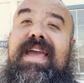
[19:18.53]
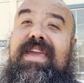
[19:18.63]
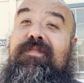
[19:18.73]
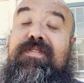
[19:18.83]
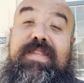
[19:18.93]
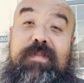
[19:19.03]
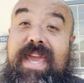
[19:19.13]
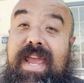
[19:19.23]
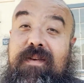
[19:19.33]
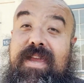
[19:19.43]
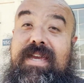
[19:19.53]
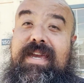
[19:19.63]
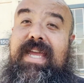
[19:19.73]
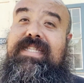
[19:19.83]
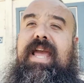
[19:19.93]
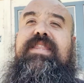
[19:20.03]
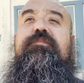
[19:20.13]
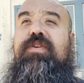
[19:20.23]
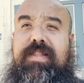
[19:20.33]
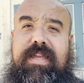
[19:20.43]
If you're in the Bay Area, it's at the
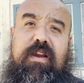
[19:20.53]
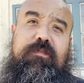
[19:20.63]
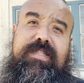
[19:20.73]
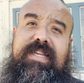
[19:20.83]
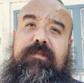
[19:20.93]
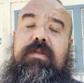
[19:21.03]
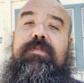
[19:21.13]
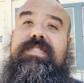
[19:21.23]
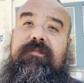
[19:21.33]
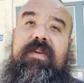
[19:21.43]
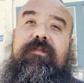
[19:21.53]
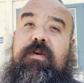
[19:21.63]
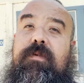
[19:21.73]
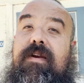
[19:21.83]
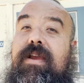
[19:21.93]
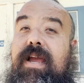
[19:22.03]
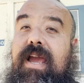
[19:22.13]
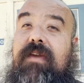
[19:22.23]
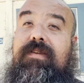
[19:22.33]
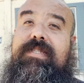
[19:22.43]
Berkeley Art Museum and Pacific Film
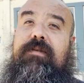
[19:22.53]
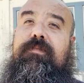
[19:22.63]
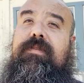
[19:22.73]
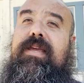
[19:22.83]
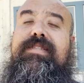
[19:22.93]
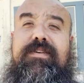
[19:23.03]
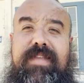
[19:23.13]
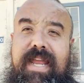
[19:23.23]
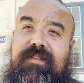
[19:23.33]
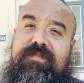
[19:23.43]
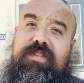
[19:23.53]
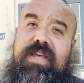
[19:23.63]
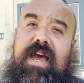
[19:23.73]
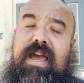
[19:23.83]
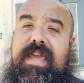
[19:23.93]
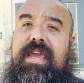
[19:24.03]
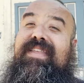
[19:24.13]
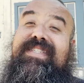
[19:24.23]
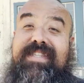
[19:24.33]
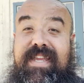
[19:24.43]
Archive. It's up until the end of July
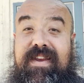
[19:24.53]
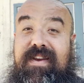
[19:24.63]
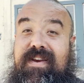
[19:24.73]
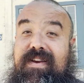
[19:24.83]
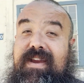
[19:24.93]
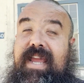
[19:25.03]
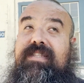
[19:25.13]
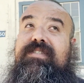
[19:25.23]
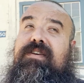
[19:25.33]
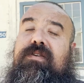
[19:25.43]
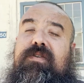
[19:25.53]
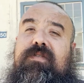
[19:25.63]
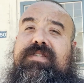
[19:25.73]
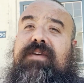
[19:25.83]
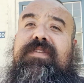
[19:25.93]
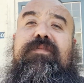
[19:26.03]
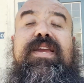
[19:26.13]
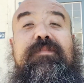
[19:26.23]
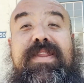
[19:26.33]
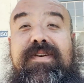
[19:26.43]
this year, and so definitely
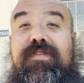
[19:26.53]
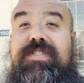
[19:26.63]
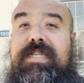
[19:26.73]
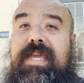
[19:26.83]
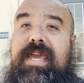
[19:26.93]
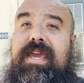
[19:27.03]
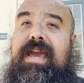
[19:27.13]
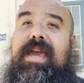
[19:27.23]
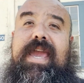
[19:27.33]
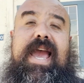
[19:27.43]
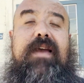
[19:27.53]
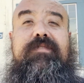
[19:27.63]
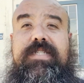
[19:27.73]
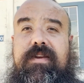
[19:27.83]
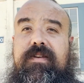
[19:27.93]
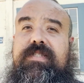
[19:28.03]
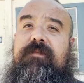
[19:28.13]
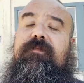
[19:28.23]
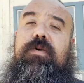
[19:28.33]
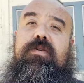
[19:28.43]
recommend you go see it. I have shared
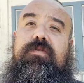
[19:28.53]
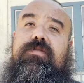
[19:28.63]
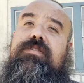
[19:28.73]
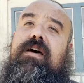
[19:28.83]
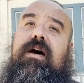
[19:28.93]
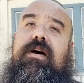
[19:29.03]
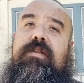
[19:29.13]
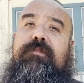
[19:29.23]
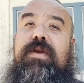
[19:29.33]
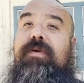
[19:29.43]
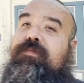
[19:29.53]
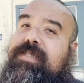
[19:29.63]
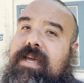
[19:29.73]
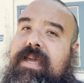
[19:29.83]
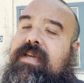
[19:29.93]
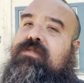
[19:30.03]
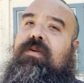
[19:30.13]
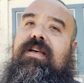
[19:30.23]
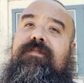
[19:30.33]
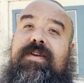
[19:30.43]
some photos on my website as
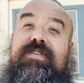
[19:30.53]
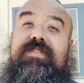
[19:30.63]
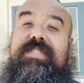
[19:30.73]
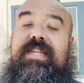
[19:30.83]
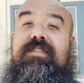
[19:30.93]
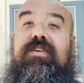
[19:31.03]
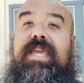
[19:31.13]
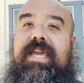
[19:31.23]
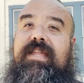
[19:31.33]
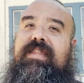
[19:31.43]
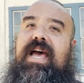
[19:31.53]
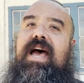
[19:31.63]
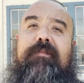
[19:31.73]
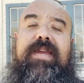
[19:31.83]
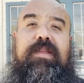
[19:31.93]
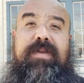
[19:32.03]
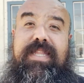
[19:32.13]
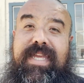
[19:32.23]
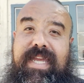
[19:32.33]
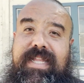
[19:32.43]
well if you're interested in looking at that. I'm going to be
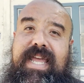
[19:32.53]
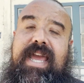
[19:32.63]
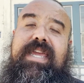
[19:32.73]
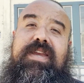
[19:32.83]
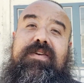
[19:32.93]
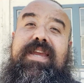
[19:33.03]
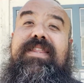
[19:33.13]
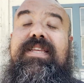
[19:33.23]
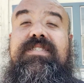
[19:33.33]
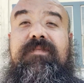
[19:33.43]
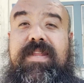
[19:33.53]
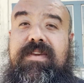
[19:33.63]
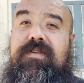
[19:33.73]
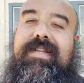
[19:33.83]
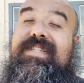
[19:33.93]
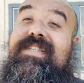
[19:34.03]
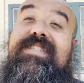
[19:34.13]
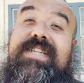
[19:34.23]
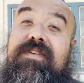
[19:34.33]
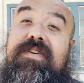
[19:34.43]
linking that here in this video just to
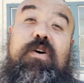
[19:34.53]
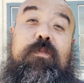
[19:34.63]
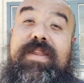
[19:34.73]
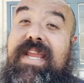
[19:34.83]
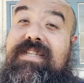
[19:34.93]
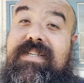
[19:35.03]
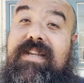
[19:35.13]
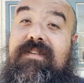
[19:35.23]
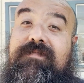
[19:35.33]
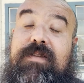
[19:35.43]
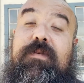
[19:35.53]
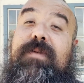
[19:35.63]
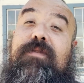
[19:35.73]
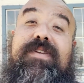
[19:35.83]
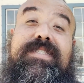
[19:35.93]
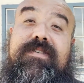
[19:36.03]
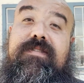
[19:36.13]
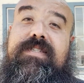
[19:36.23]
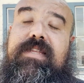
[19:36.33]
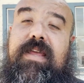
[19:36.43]
share the culmination of some of my
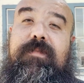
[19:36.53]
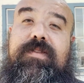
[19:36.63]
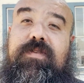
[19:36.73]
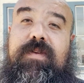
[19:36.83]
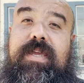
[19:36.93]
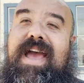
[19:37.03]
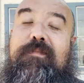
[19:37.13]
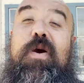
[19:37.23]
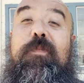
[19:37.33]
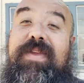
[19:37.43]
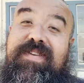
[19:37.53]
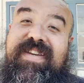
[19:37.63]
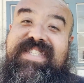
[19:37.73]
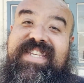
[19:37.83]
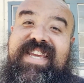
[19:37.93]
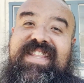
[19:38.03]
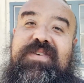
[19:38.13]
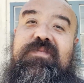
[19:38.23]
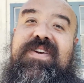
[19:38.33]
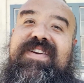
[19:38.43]
research that I've been doing. I'm hoping you could see it in
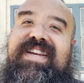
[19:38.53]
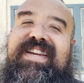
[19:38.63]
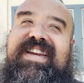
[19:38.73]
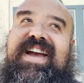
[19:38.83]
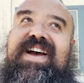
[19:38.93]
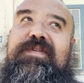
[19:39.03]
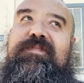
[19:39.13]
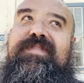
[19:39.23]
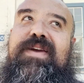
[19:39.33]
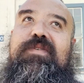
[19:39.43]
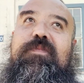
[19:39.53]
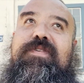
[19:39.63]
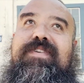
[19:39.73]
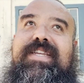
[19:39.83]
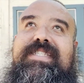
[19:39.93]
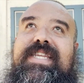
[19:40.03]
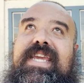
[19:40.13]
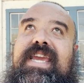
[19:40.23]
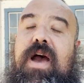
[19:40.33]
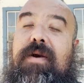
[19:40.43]
the work. Um, I'm hoping you can
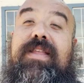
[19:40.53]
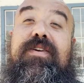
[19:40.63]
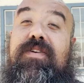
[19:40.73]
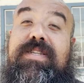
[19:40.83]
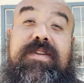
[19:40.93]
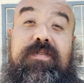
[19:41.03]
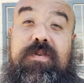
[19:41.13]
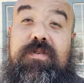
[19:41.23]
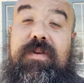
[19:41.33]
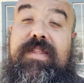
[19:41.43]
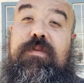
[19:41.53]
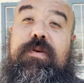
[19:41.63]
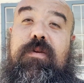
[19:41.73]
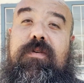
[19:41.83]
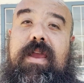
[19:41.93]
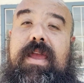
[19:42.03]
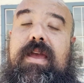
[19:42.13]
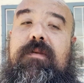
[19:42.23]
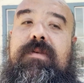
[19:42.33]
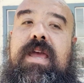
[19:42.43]
see how I learned and grew in the
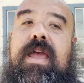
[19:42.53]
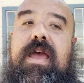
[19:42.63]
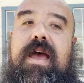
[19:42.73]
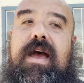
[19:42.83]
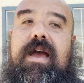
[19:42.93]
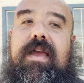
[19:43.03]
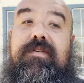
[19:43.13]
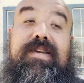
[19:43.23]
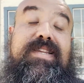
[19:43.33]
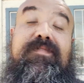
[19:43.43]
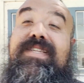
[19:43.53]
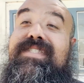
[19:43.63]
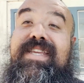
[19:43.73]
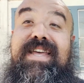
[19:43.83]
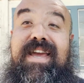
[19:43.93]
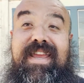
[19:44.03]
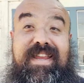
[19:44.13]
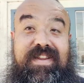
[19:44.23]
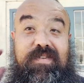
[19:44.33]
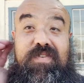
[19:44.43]
program. Uh, you could definitely see that,
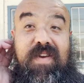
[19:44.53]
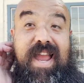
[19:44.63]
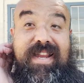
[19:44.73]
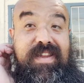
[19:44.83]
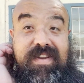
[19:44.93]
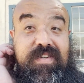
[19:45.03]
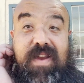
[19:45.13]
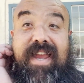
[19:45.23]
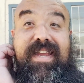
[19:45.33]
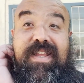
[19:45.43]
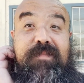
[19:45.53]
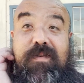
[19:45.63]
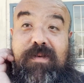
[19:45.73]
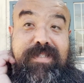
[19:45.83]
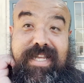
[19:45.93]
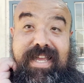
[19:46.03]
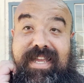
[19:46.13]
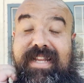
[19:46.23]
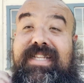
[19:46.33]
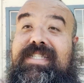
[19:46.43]
you know, track, you could track it in my
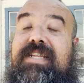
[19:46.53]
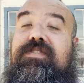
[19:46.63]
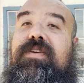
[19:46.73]
website in a sense.